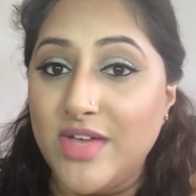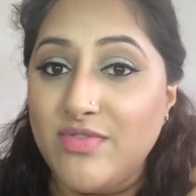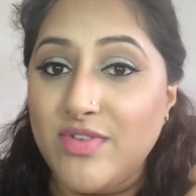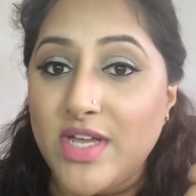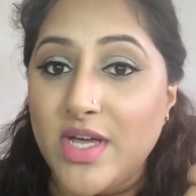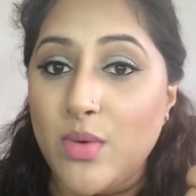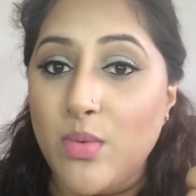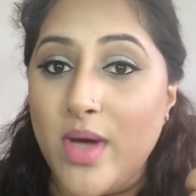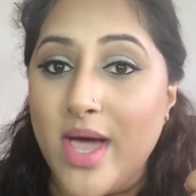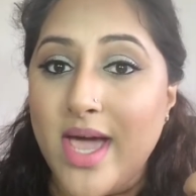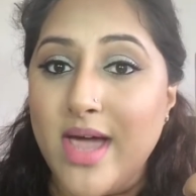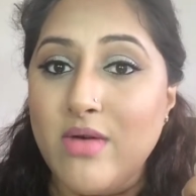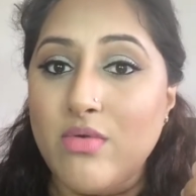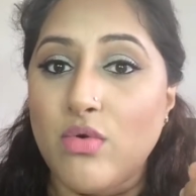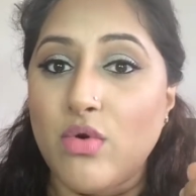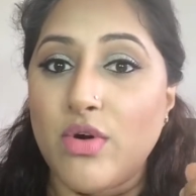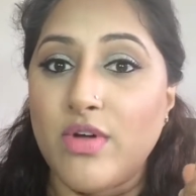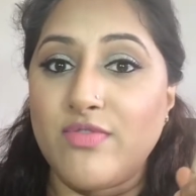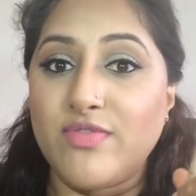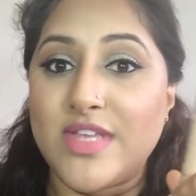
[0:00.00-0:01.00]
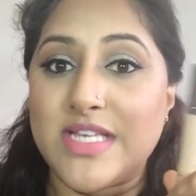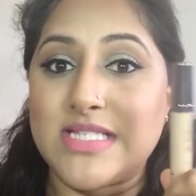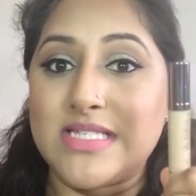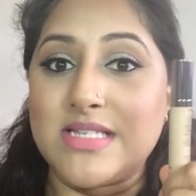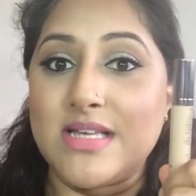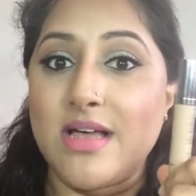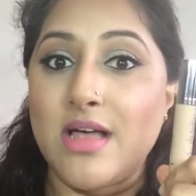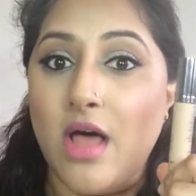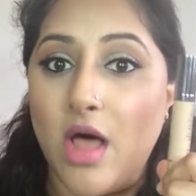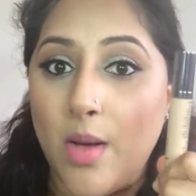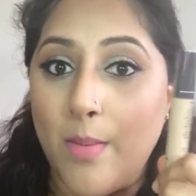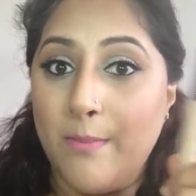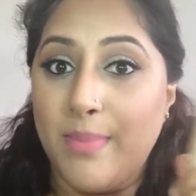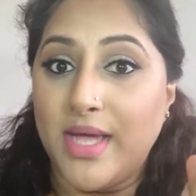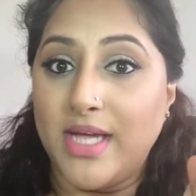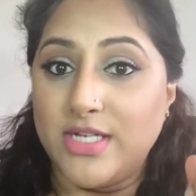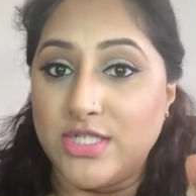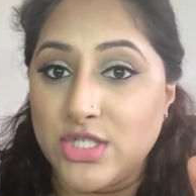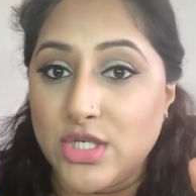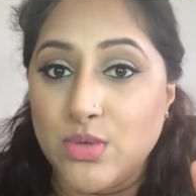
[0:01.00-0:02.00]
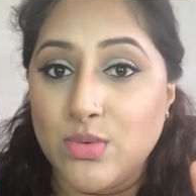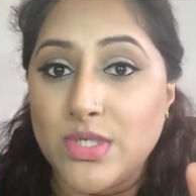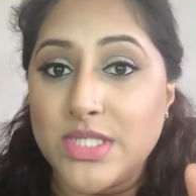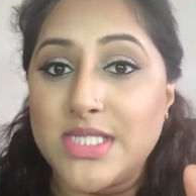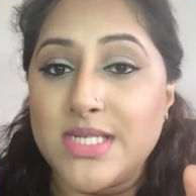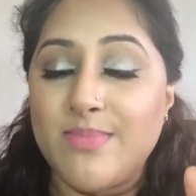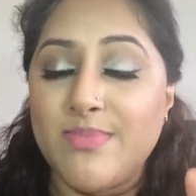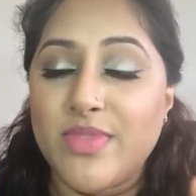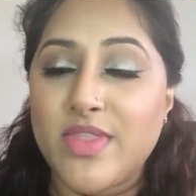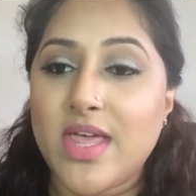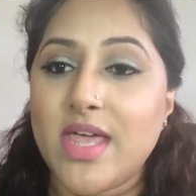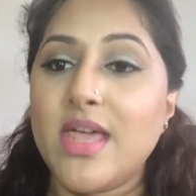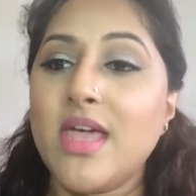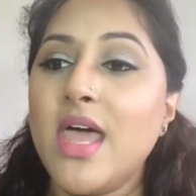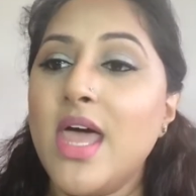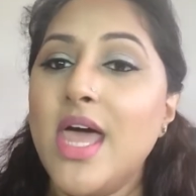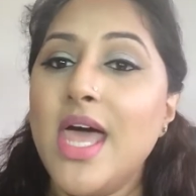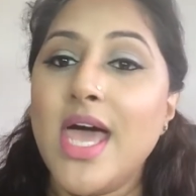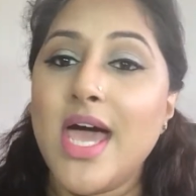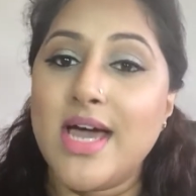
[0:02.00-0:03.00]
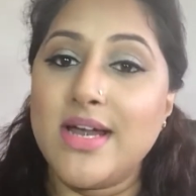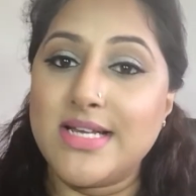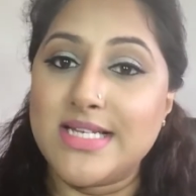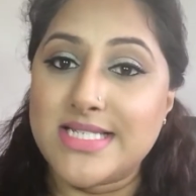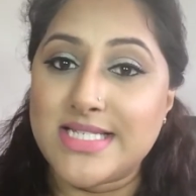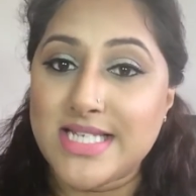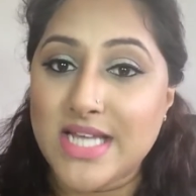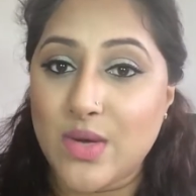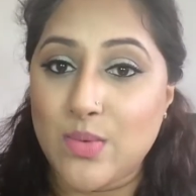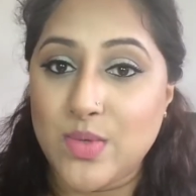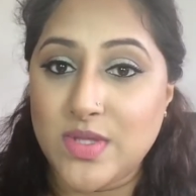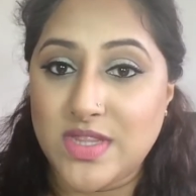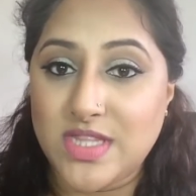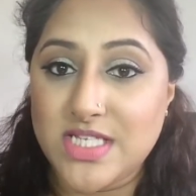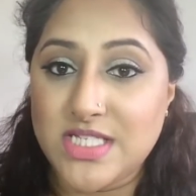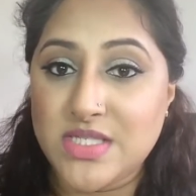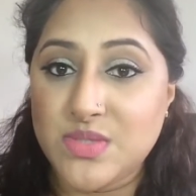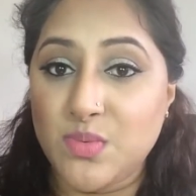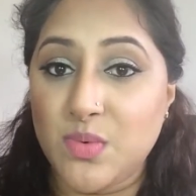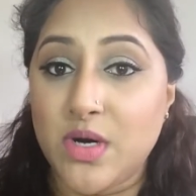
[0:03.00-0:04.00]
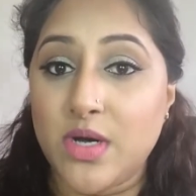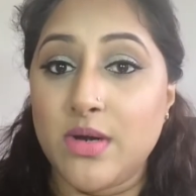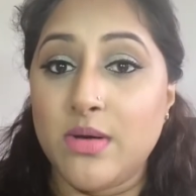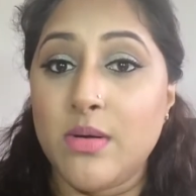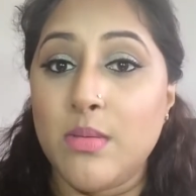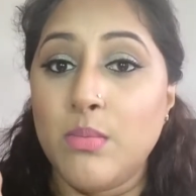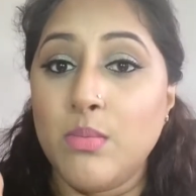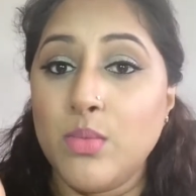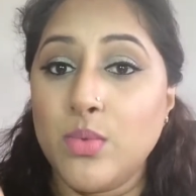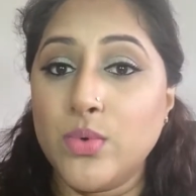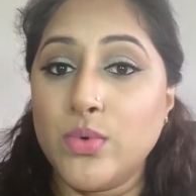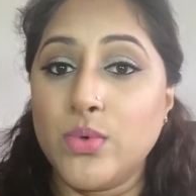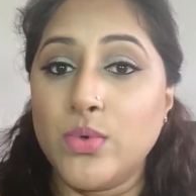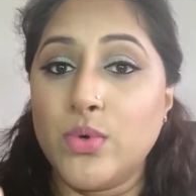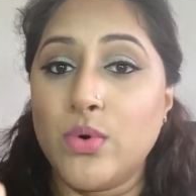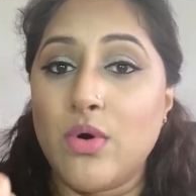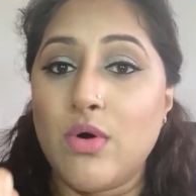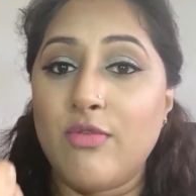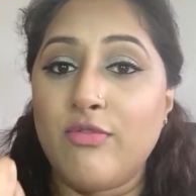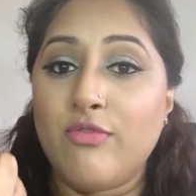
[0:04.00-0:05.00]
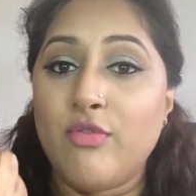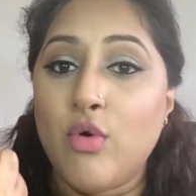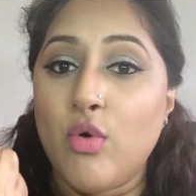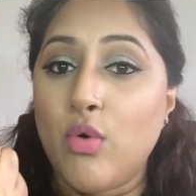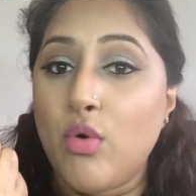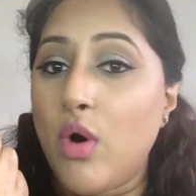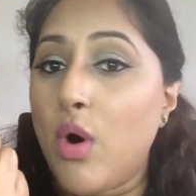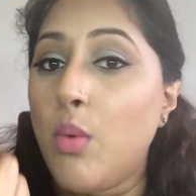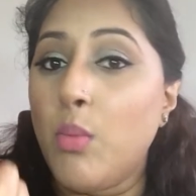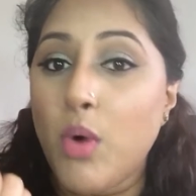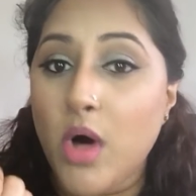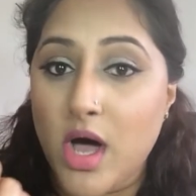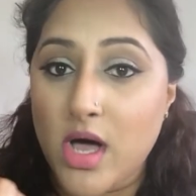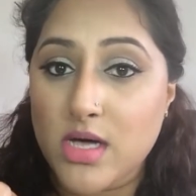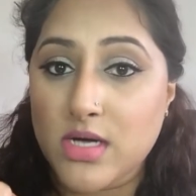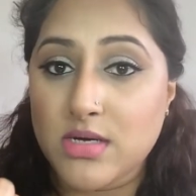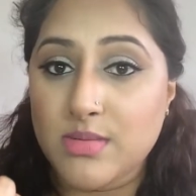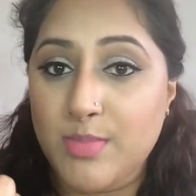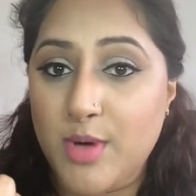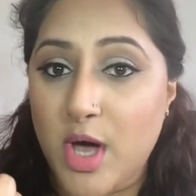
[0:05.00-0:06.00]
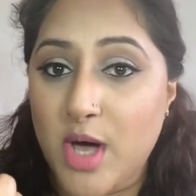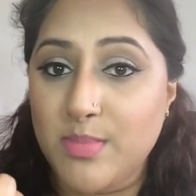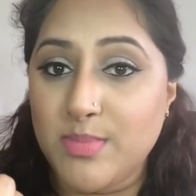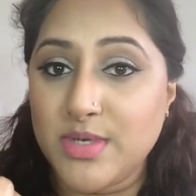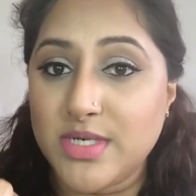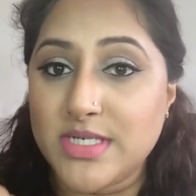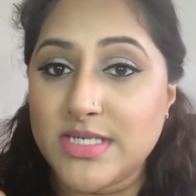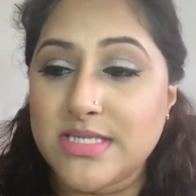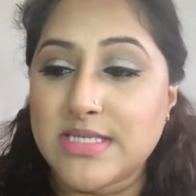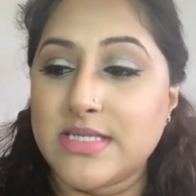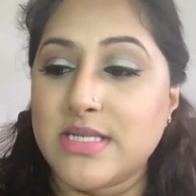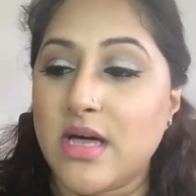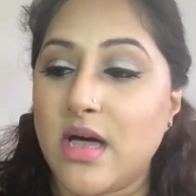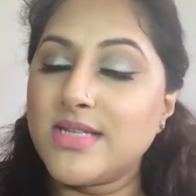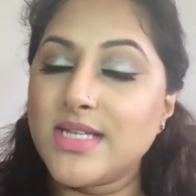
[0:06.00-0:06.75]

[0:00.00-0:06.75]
evening wear, or if there's a big do or something, and I stick with this one more for work purpose.